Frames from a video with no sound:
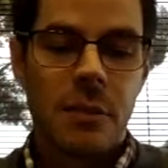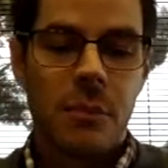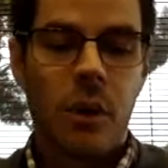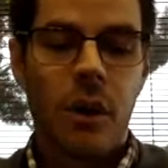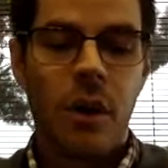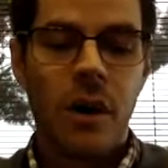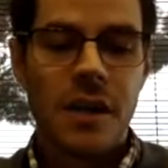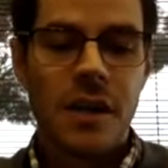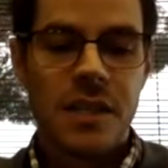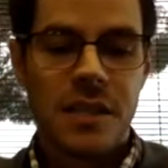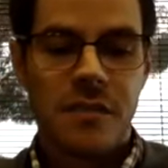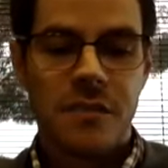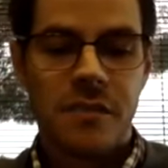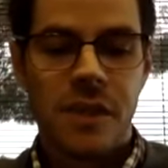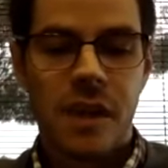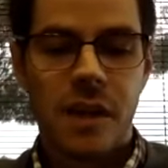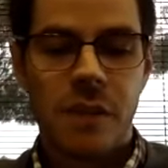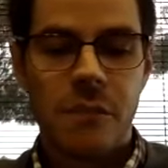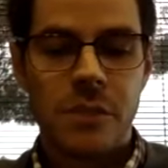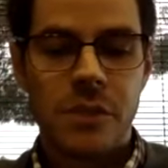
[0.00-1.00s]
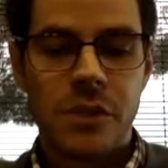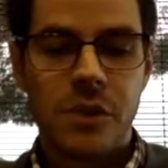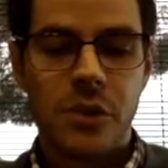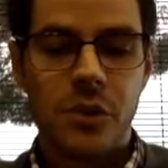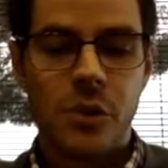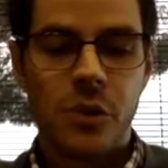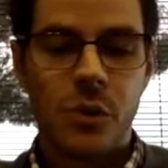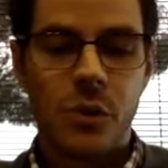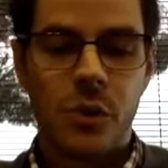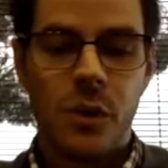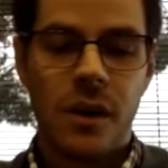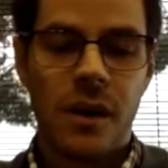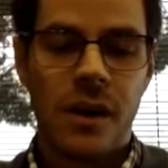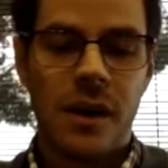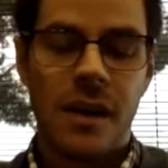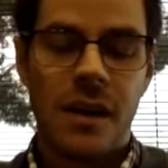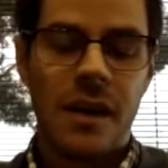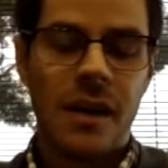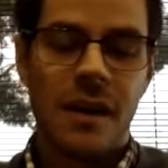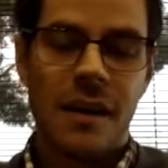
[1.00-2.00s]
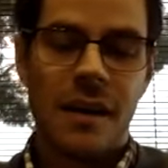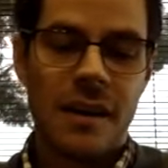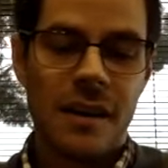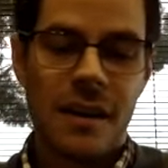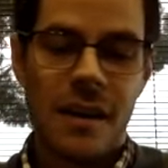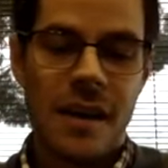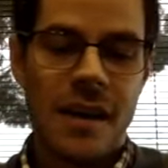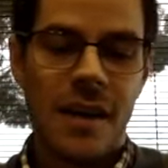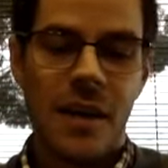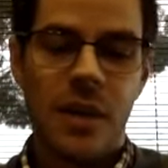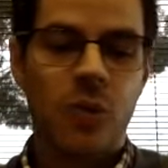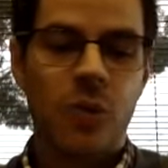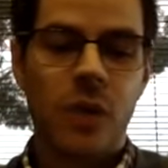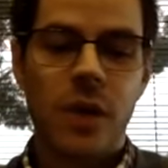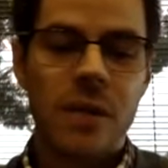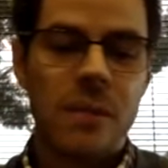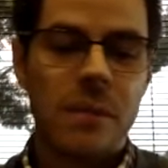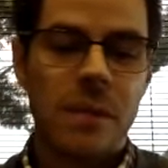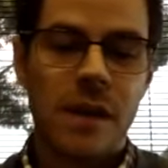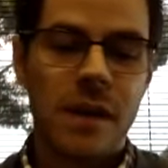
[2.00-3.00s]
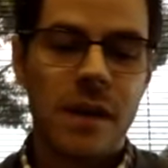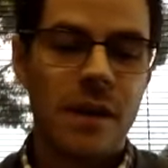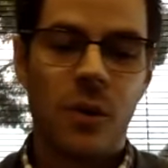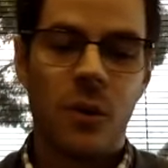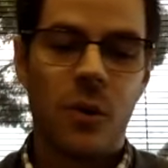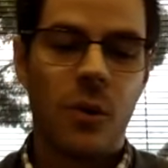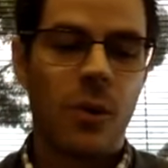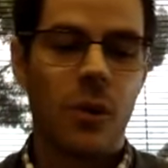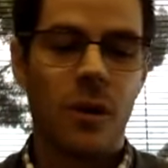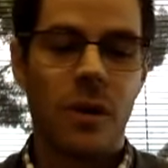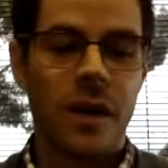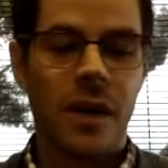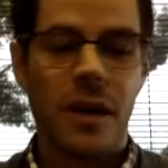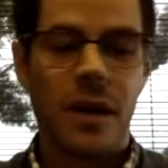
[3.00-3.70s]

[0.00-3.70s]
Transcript: parties have come to an agreement or,